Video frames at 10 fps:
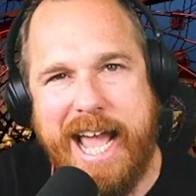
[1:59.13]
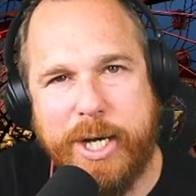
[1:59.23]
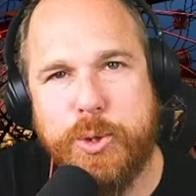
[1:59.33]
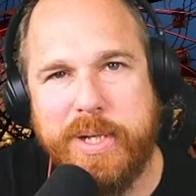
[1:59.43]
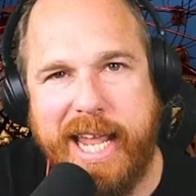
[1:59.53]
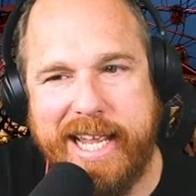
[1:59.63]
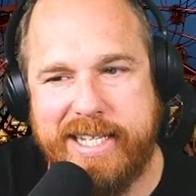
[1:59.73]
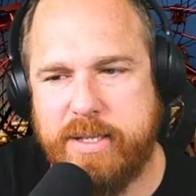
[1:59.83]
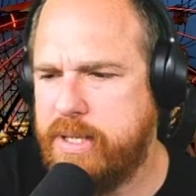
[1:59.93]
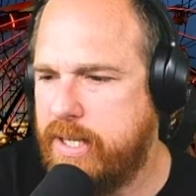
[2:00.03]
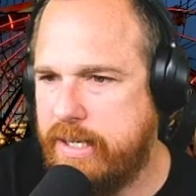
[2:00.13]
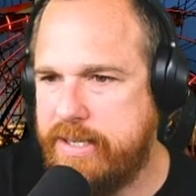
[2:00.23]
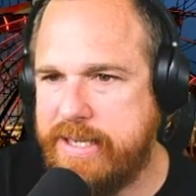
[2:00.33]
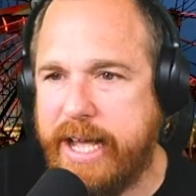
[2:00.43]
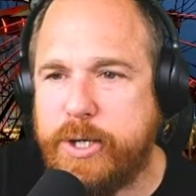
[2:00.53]
actual candy,
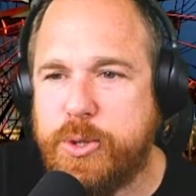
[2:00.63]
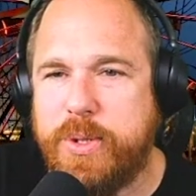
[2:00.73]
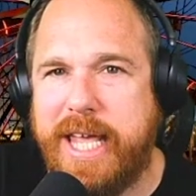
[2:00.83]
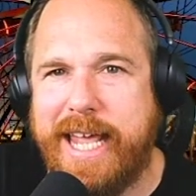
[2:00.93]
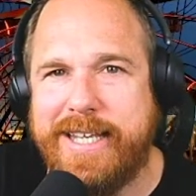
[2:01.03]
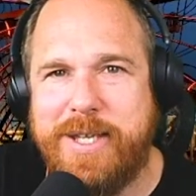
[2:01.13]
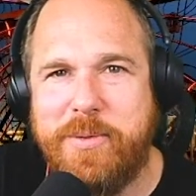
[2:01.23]
because actual candy